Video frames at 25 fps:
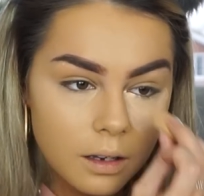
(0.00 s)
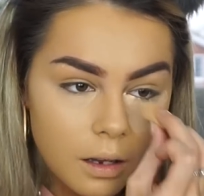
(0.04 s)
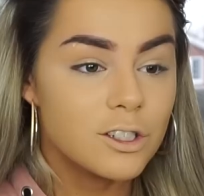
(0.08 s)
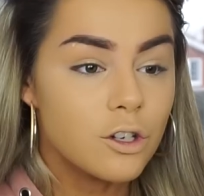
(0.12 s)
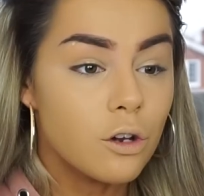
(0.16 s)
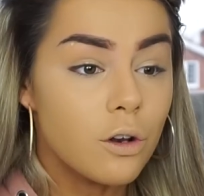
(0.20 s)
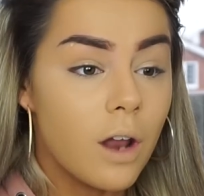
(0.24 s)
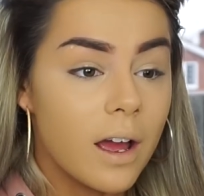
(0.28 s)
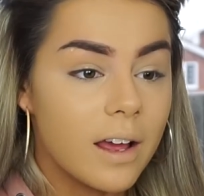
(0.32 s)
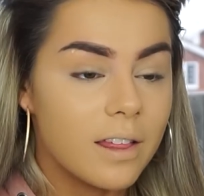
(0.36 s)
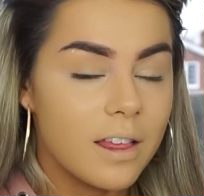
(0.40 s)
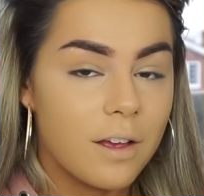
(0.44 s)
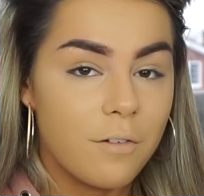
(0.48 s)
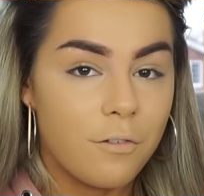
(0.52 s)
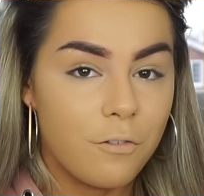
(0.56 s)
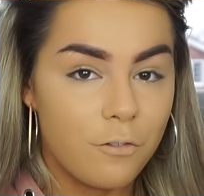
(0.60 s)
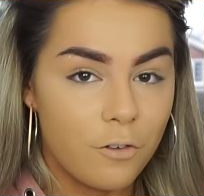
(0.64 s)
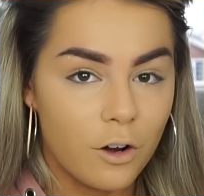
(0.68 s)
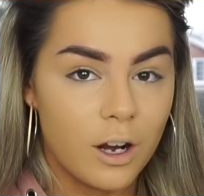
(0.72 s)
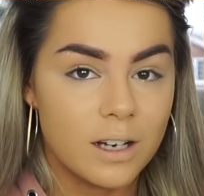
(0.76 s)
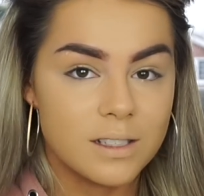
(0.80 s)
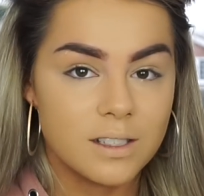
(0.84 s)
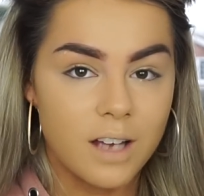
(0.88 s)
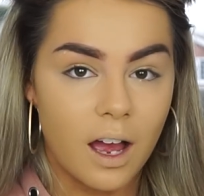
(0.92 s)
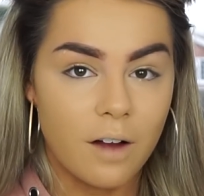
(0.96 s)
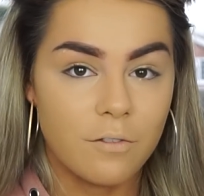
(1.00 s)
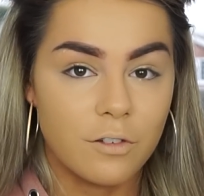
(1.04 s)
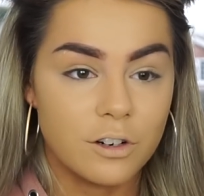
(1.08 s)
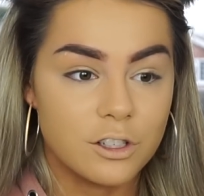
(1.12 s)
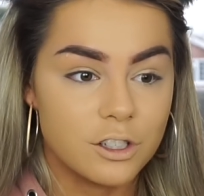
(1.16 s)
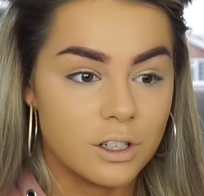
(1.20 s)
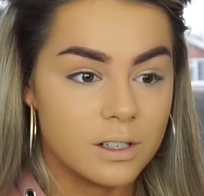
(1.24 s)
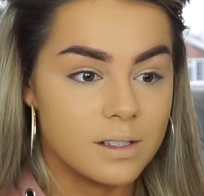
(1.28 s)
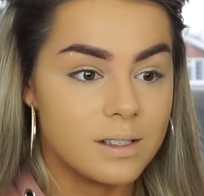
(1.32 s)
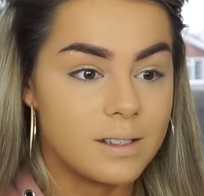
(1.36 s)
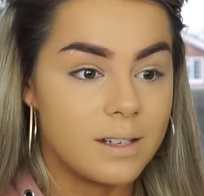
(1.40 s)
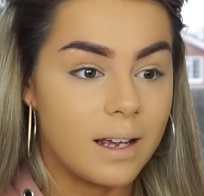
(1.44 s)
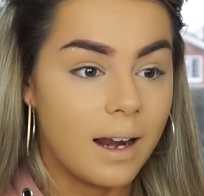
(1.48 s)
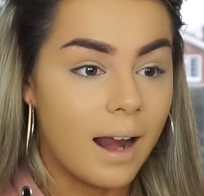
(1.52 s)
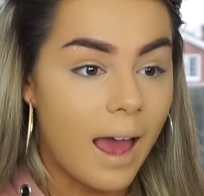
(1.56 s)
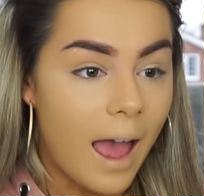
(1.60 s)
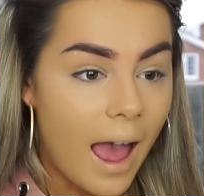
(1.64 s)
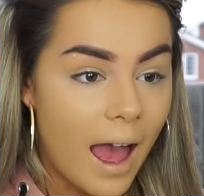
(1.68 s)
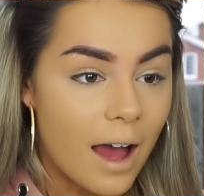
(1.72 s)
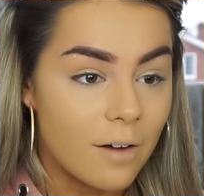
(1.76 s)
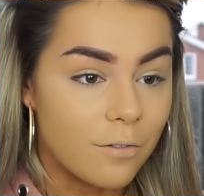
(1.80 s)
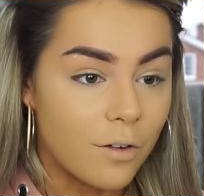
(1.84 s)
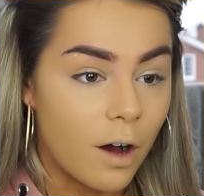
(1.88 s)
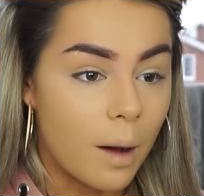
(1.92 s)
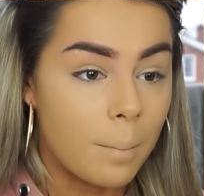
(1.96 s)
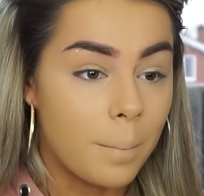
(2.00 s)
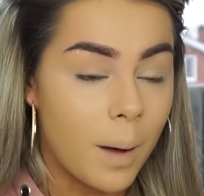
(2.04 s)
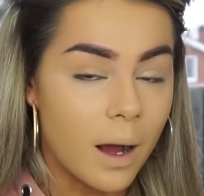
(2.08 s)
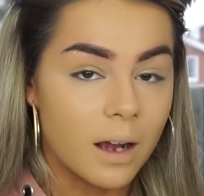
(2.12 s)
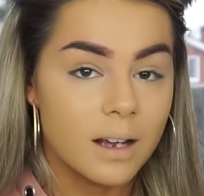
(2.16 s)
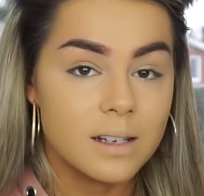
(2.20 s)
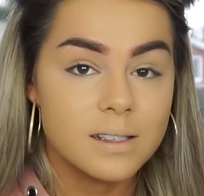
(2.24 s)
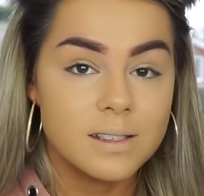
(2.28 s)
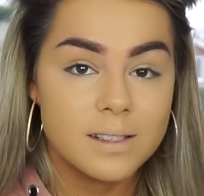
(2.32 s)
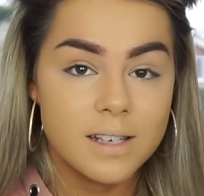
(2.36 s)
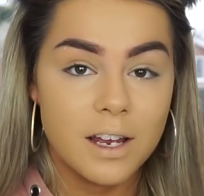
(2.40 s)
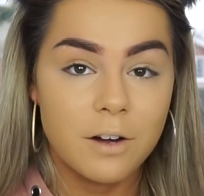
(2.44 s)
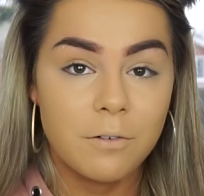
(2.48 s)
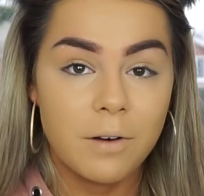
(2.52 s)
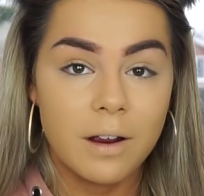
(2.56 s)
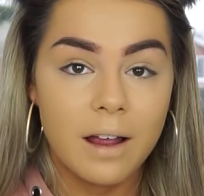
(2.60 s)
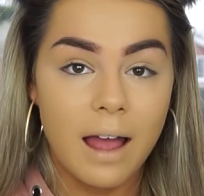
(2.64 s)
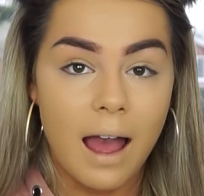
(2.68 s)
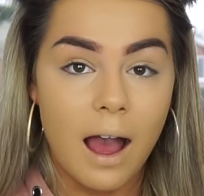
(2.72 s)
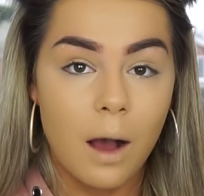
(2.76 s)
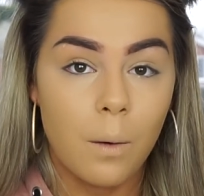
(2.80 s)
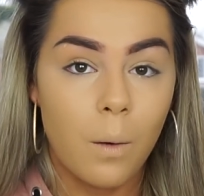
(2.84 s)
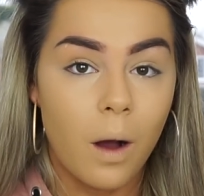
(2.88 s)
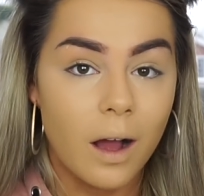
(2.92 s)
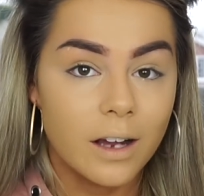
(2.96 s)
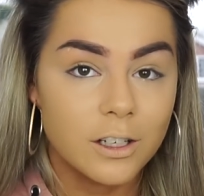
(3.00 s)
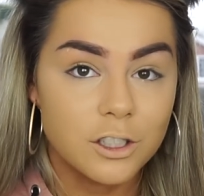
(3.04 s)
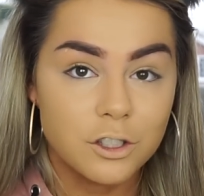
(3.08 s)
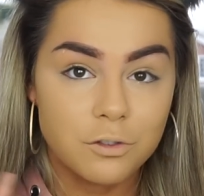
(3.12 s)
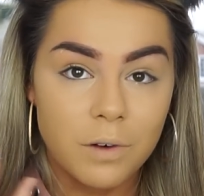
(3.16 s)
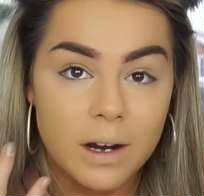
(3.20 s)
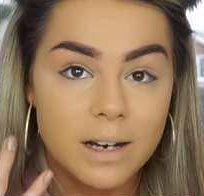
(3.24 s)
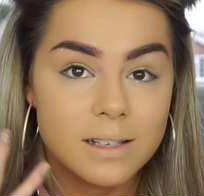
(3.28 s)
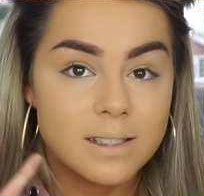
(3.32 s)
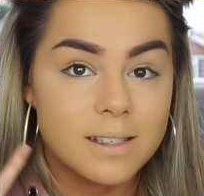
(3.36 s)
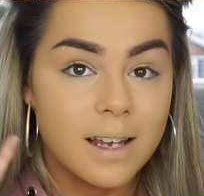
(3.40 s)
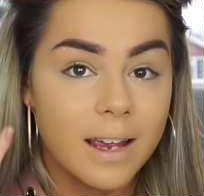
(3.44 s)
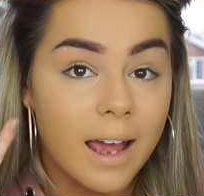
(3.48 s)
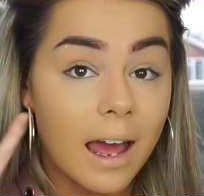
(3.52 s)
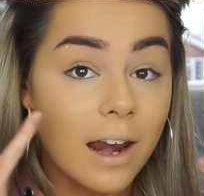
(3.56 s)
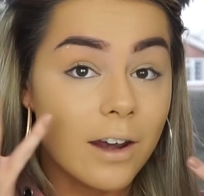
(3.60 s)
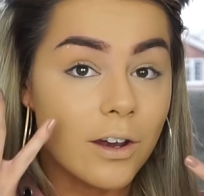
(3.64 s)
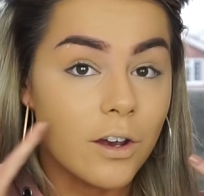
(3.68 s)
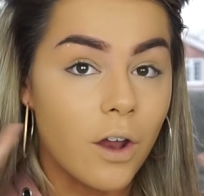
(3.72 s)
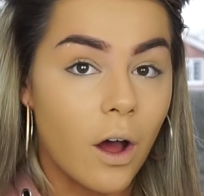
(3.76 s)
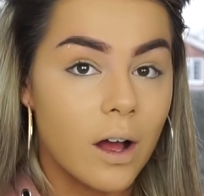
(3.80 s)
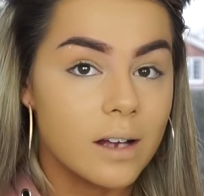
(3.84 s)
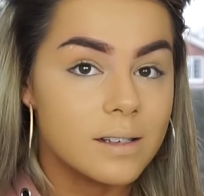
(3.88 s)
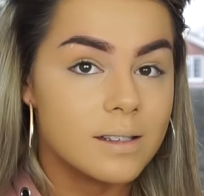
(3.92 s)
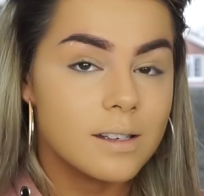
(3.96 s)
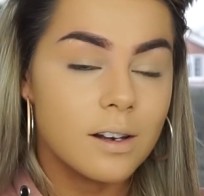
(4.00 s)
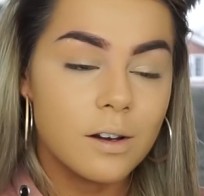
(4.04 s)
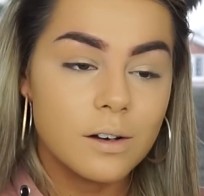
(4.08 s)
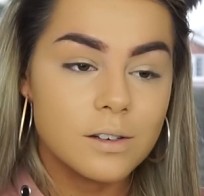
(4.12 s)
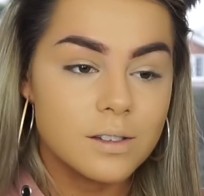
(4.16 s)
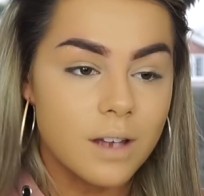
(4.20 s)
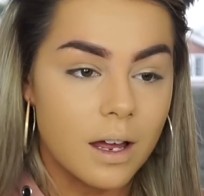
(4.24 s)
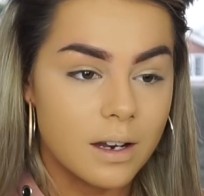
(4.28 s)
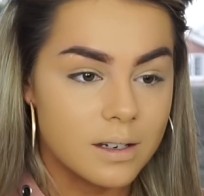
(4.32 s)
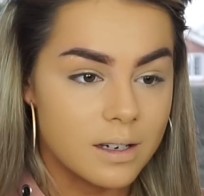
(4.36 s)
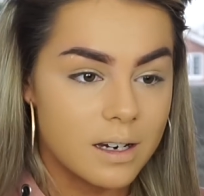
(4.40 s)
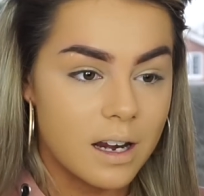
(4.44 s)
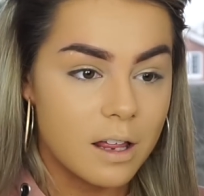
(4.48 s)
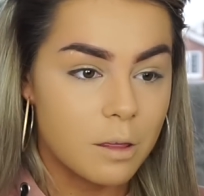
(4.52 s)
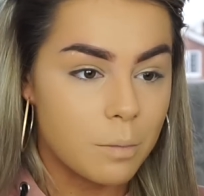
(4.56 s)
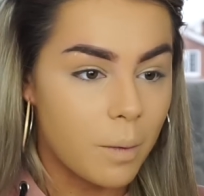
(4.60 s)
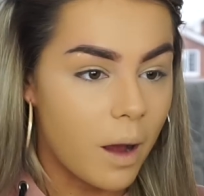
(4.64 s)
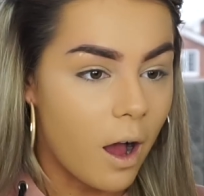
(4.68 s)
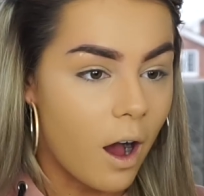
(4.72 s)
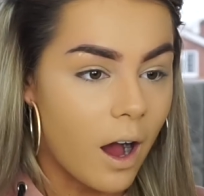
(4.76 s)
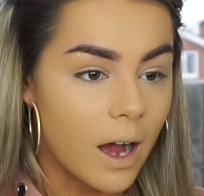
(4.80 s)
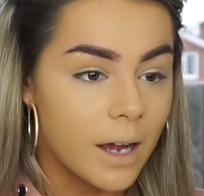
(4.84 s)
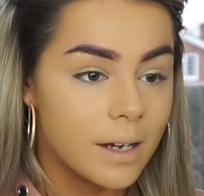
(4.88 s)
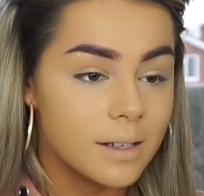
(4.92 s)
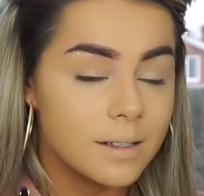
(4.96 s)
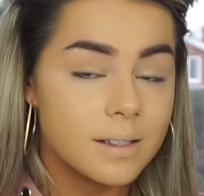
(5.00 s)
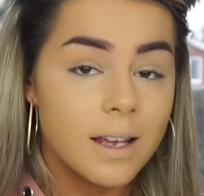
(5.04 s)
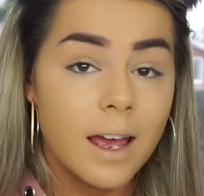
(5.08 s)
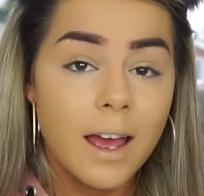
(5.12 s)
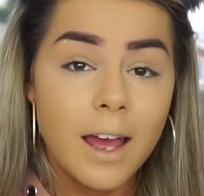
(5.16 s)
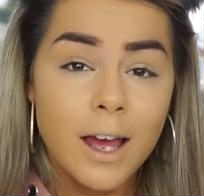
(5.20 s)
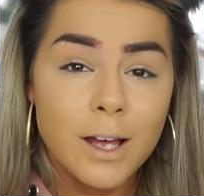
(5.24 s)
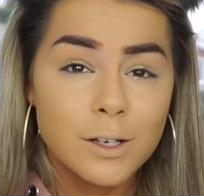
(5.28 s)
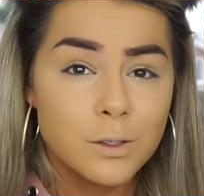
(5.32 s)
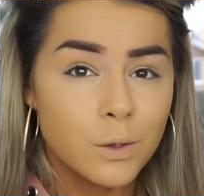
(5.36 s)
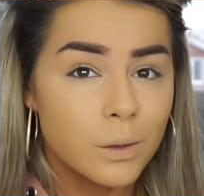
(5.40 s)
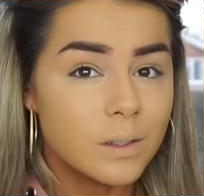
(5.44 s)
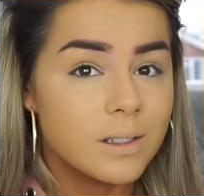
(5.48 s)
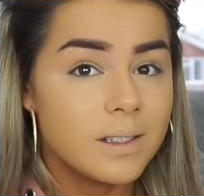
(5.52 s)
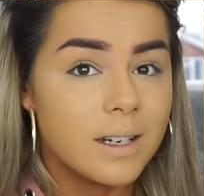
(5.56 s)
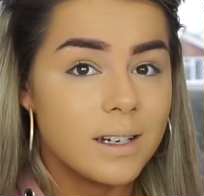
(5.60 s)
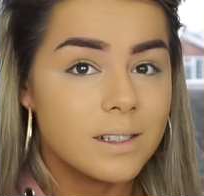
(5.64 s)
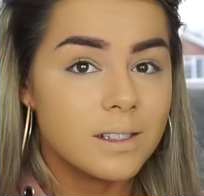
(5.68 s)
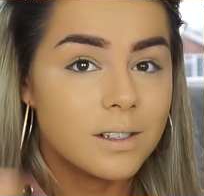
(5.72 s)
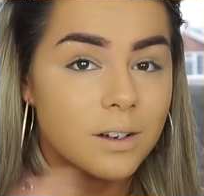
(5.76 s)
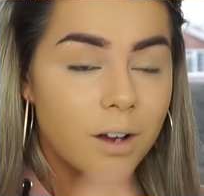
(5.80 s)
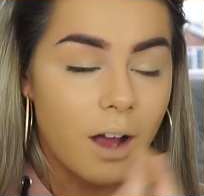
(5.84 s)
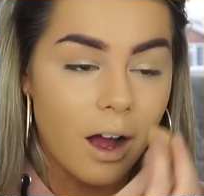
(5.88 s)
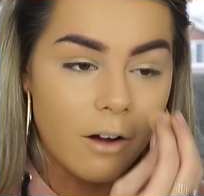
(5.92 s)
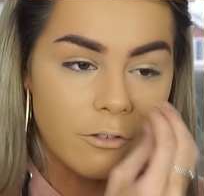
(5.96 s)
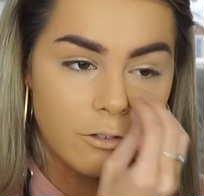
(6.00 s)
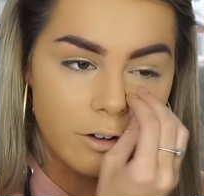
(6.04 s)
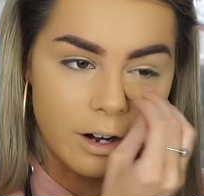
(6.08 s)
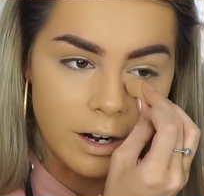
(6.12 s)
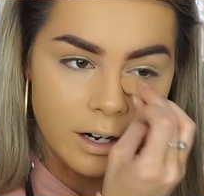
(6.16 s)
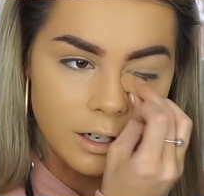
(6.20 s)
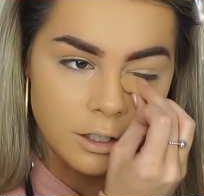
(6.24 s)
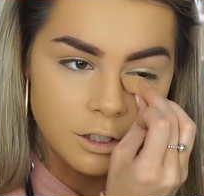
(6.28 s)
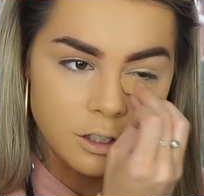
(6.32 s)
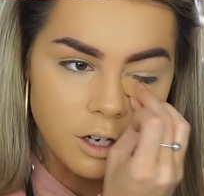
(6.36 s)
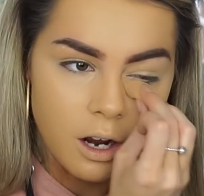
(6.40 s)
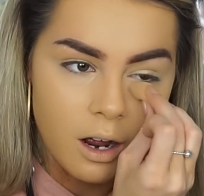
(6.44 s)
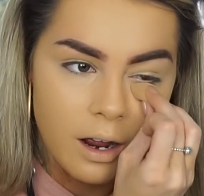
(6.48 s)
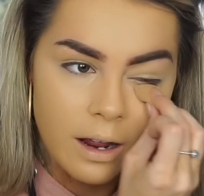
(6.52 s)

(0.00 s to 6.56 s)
It's not like the fullest coverage concealer ever, but considering how hydrating and nice it looks underneath my eyes, it's got decent coverage.